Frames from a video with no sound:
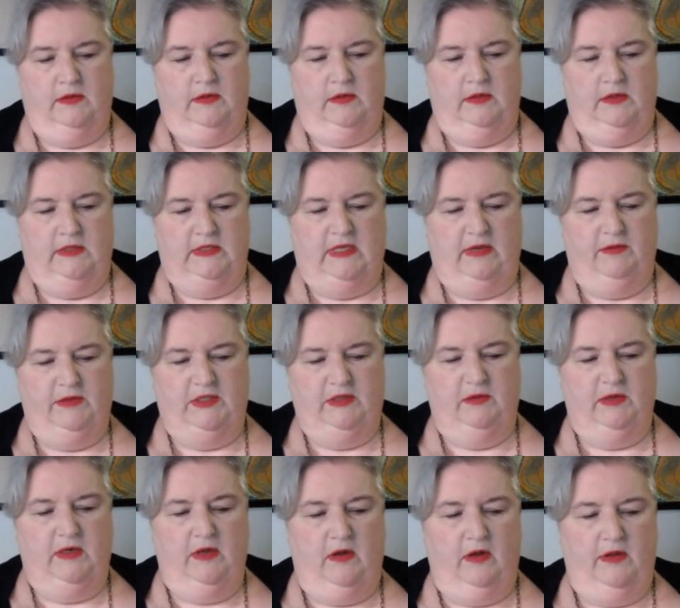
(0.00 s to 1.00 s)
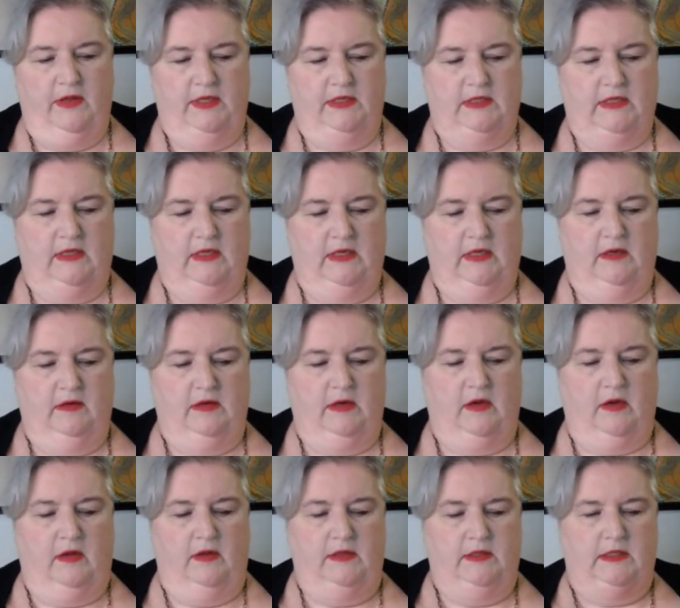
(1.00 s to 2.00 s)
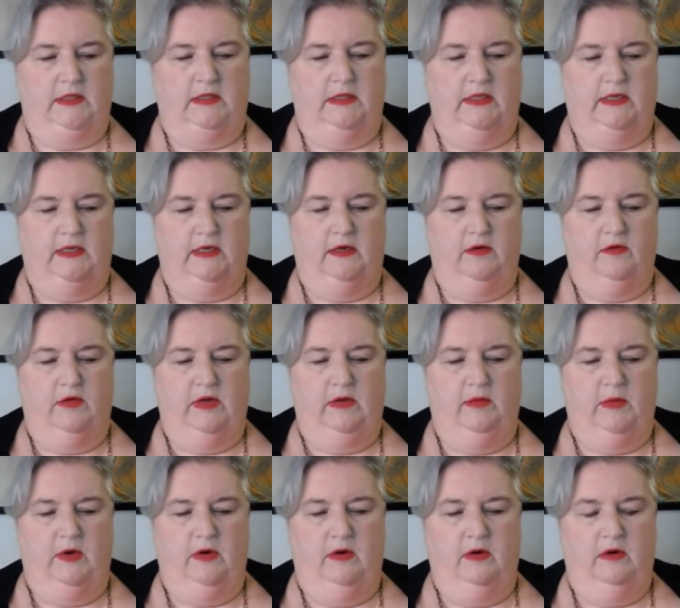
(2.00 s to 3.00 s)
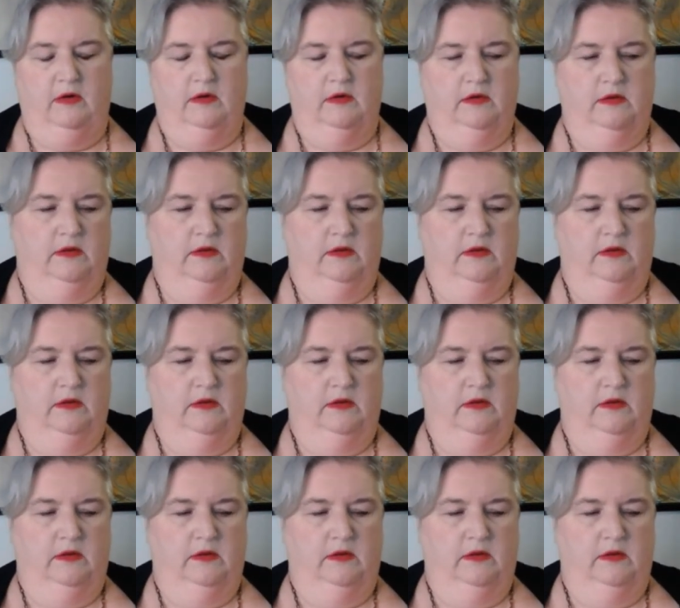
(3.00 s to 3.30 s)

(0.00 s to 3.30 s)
Is that what you would call this? I think you'd call this a lidded creamer.